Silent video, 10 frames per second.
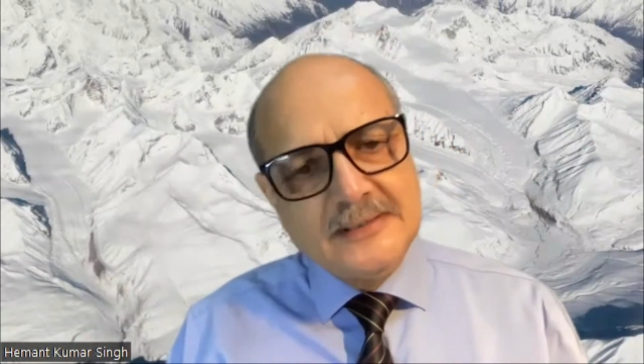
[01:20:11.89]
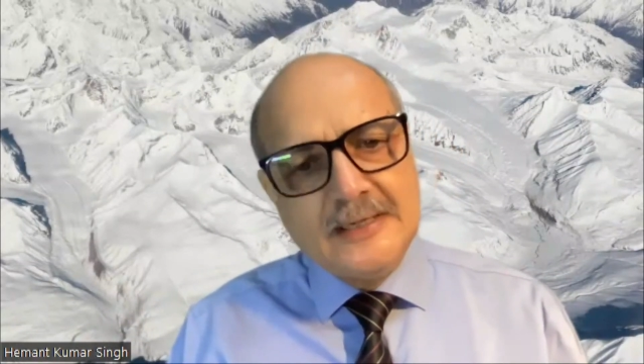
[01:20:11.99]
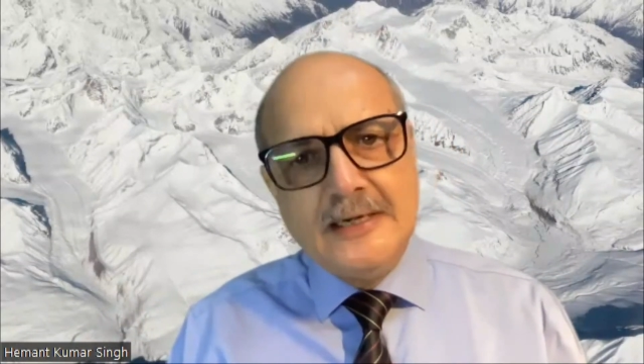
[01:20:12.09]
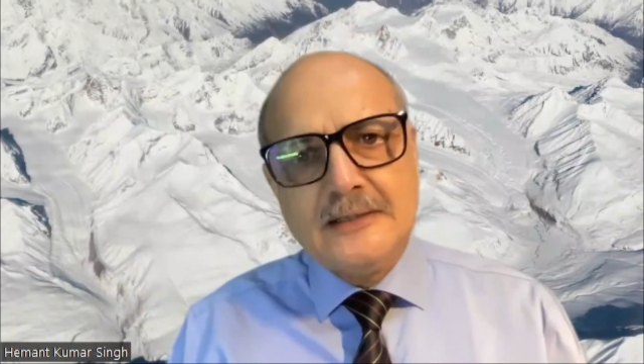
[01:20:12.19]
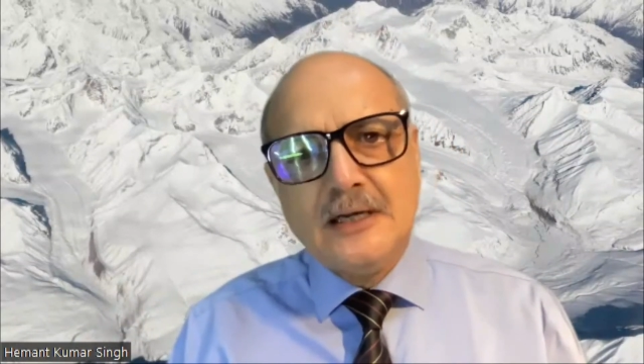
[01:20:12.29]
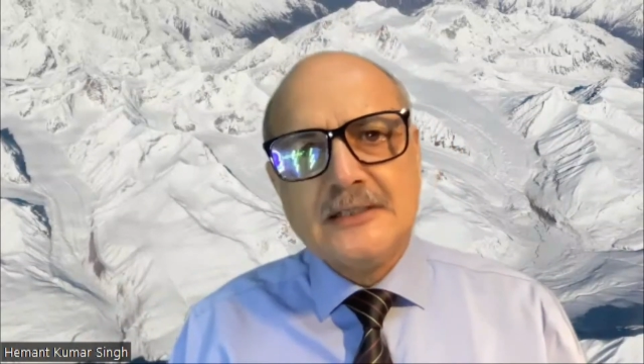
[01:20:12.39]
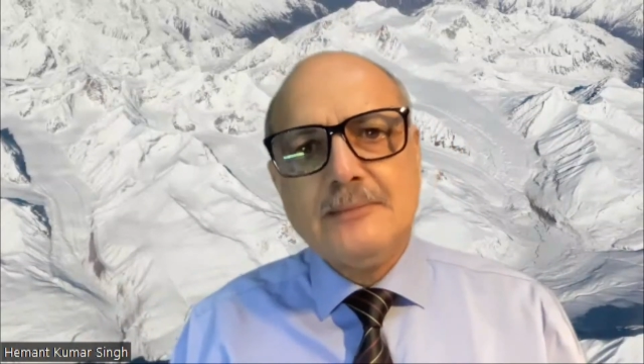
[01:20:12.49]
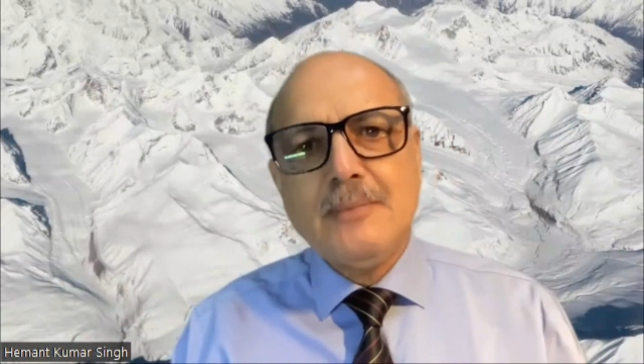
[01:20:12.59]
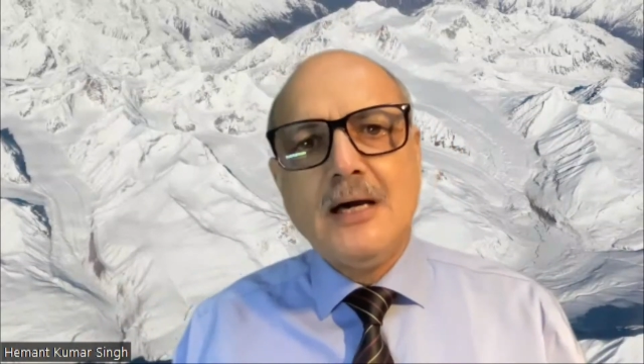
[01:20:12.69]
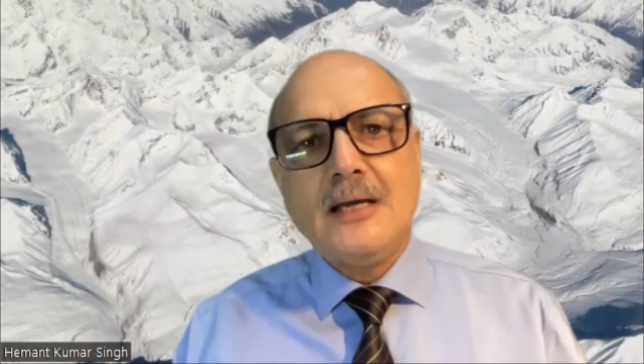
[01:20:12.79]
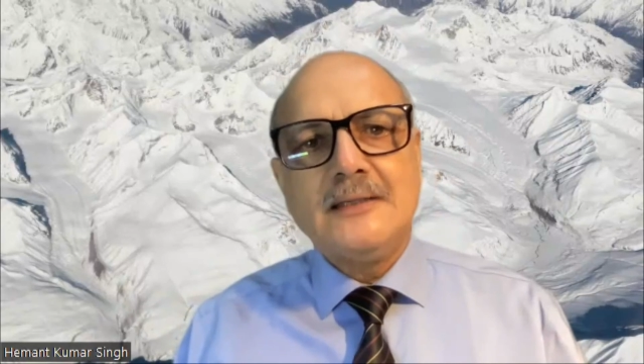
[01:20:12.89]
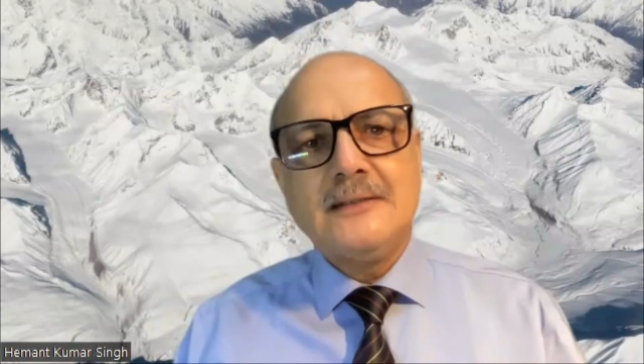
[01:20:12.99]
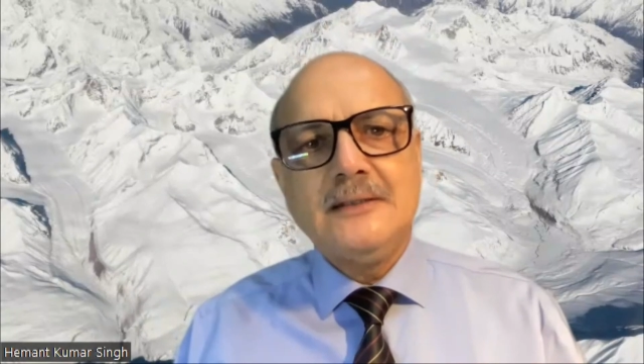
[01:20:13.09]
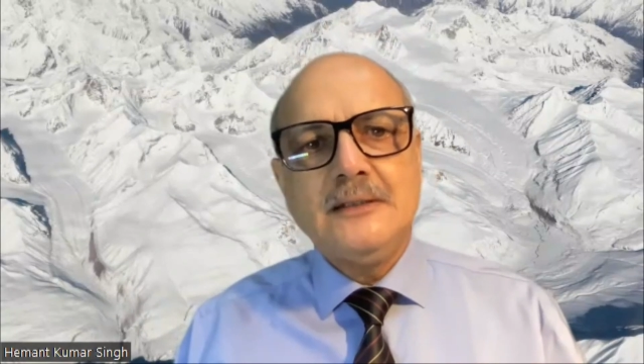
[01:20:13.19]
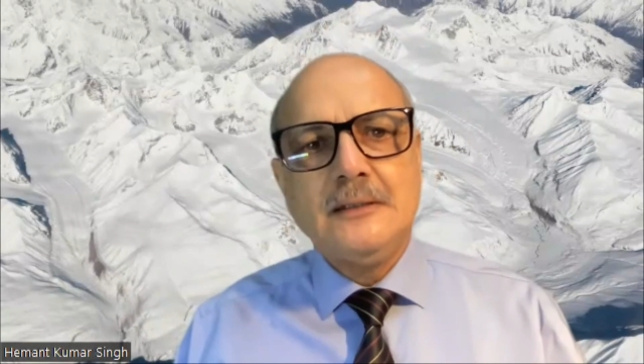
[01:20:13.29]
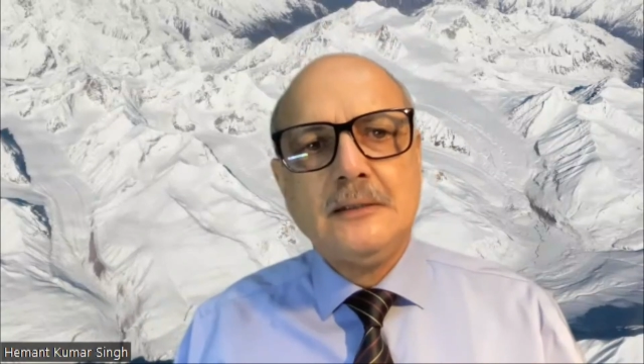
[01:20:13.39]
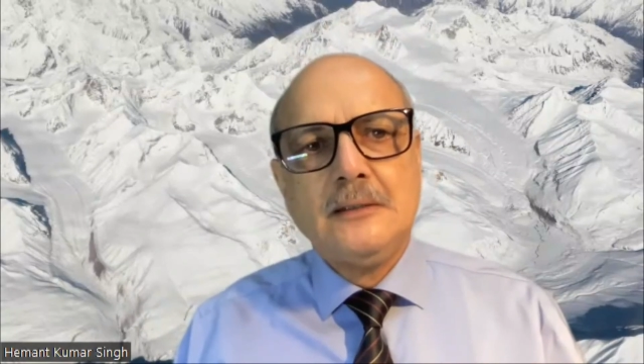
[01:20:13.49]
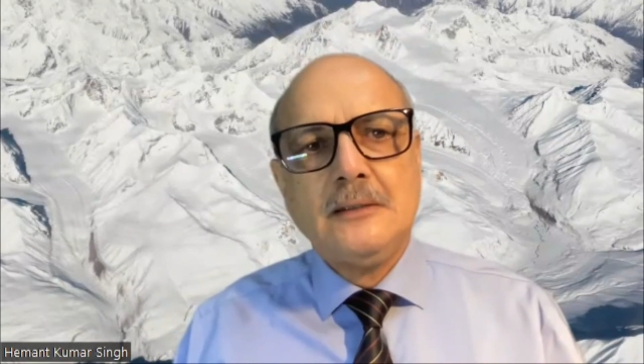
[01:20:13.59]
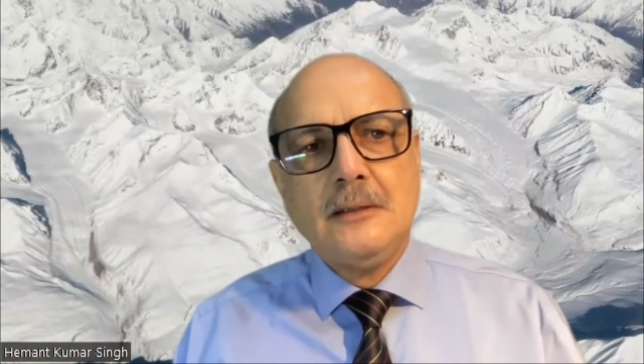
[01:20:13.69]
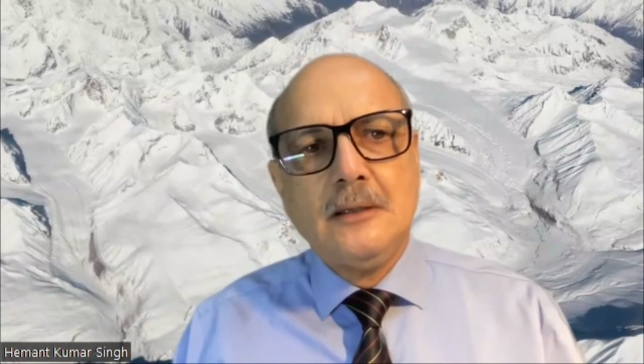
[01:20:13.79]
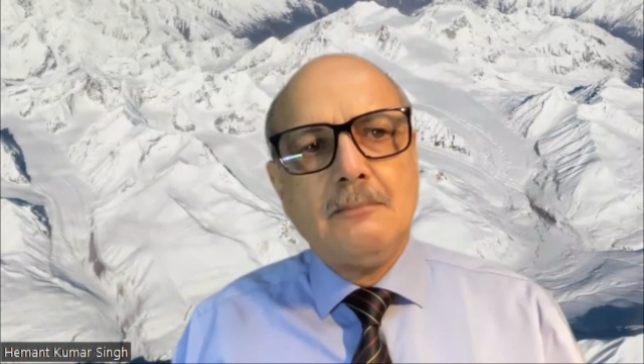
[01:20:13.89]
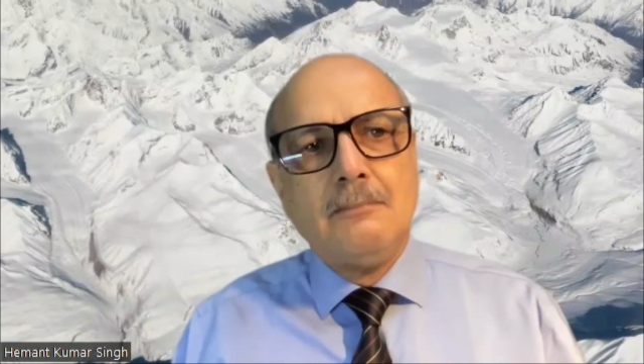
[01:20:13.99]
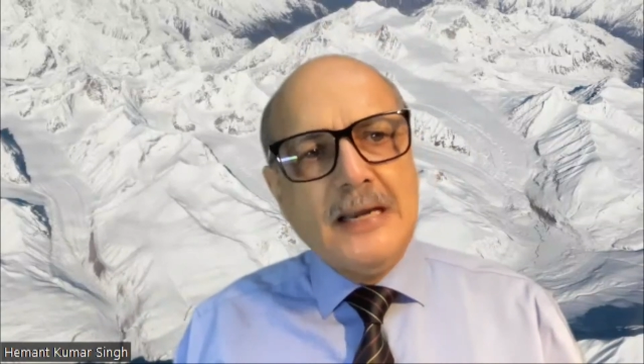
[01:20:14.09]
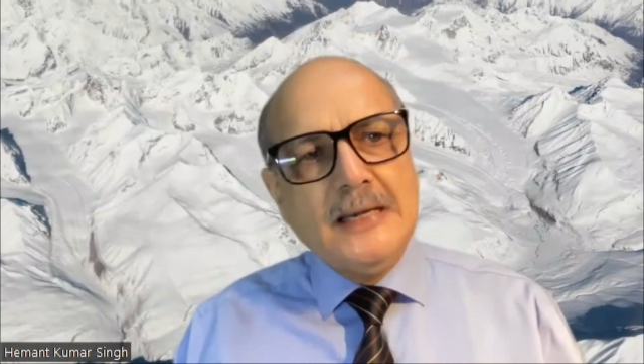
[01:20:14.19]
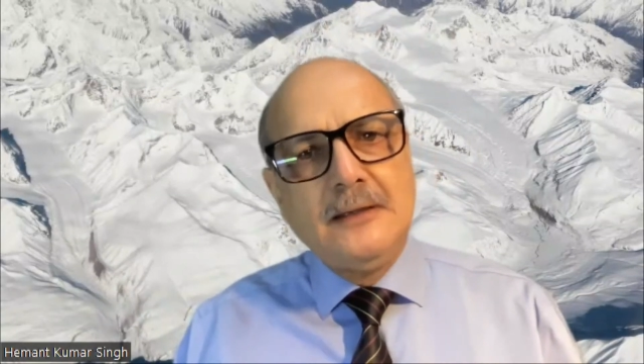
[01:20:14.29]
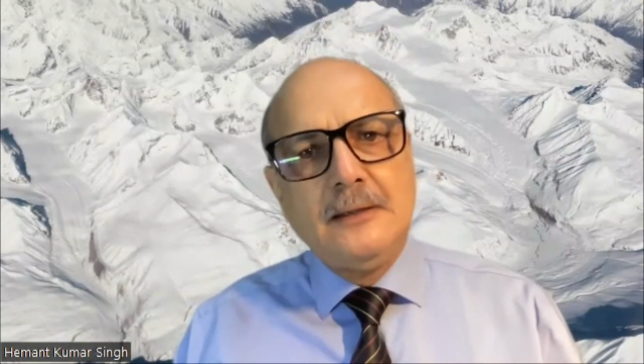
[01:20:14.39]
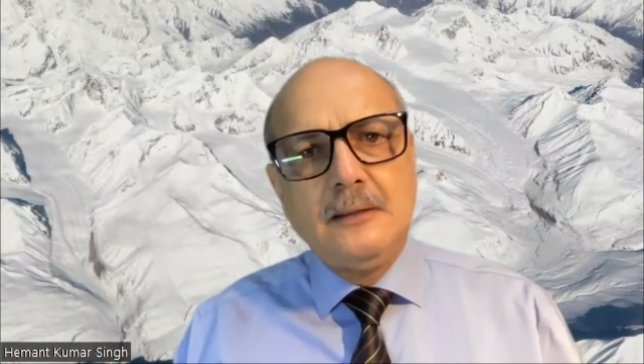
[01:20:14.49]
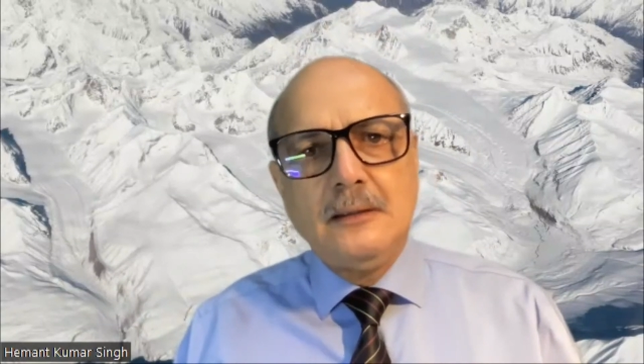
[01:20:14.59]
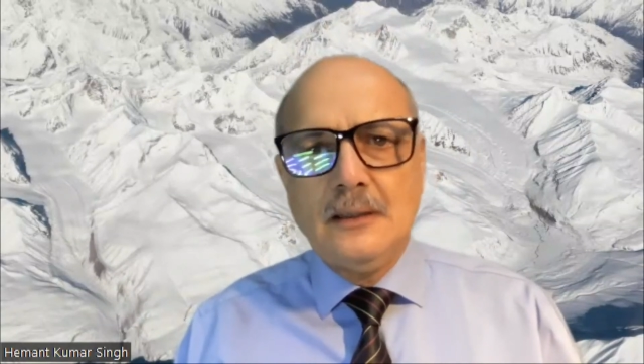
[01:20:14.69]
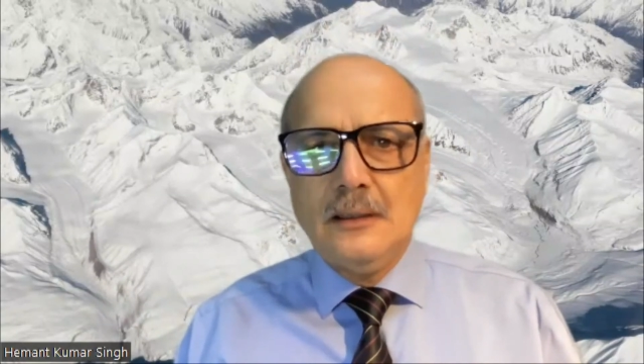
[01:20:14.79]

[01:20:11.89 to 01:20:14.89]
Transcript: the great Atimaharathi. My